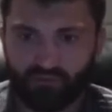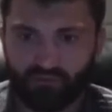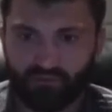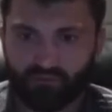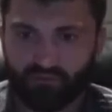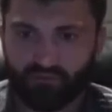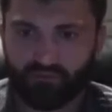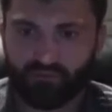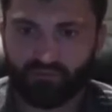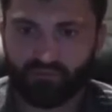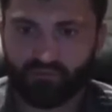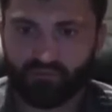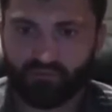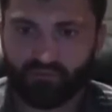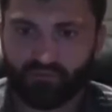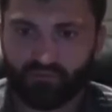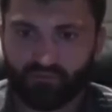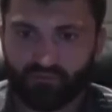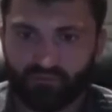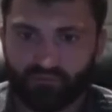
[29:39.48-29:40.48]
So this is
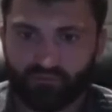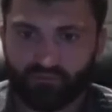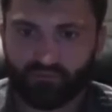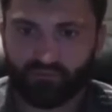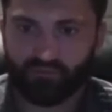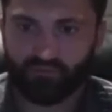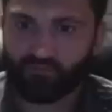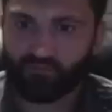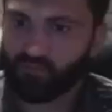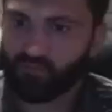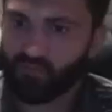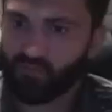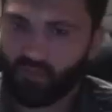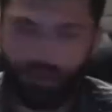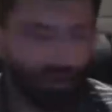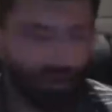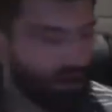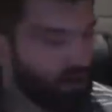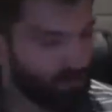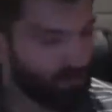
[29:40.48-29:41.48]
something you definitely are
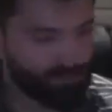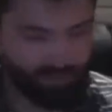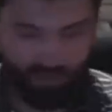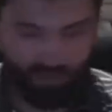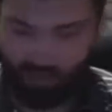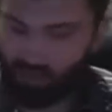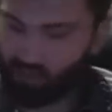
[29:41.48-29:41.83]
thinking about?